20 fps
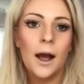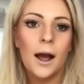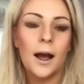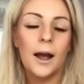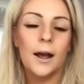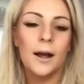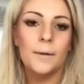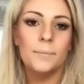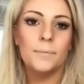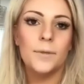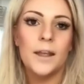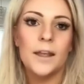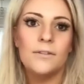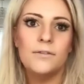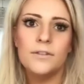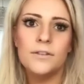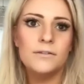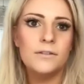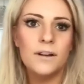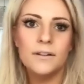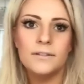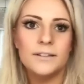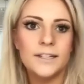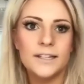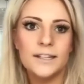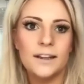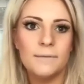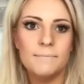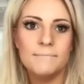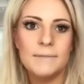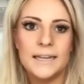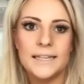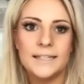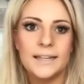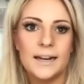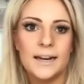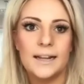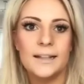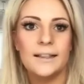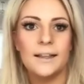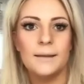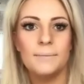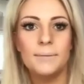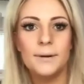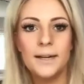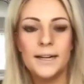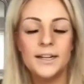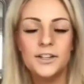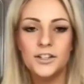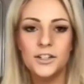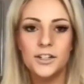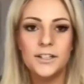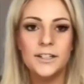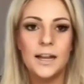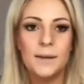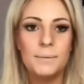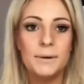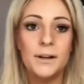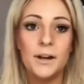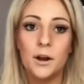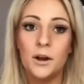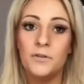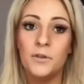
If you notice I miss anything, please just let me know.